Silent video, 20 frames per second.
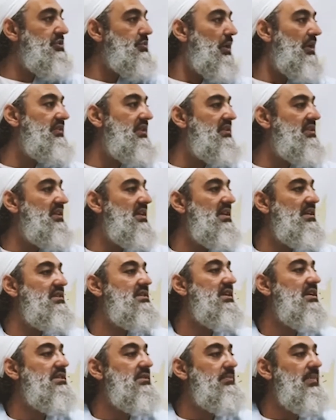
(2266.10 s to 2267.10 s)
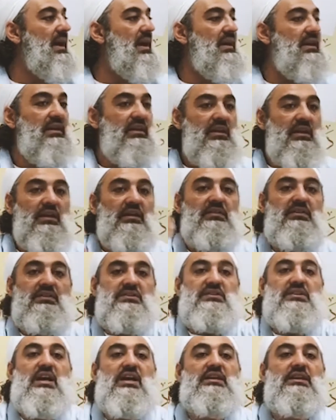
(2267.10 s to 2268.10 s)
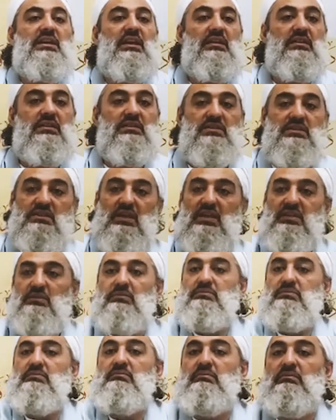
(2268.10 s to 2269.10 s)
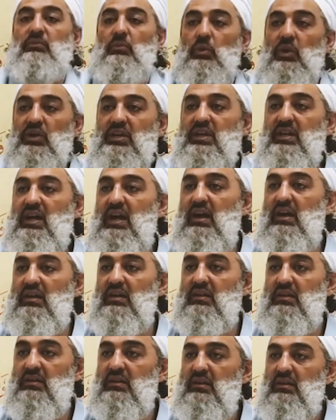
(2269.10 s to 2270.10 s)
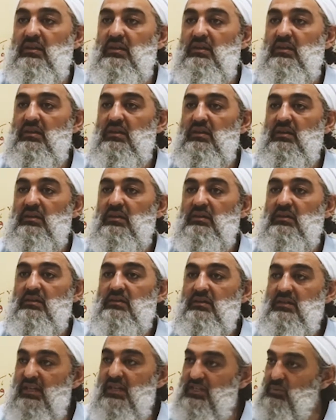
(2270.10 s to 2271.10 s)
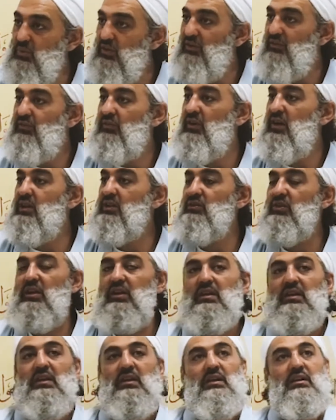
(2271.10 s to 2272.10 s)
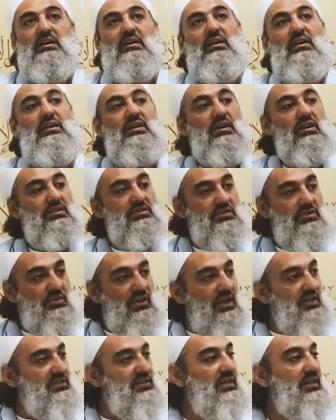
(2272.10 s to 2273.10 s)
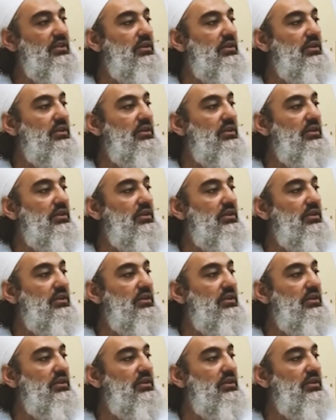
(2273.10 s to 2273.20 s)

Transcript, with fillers: is what the deen says about it. This is how you get. This is how you work it out. That's what a Friday. I know it's great to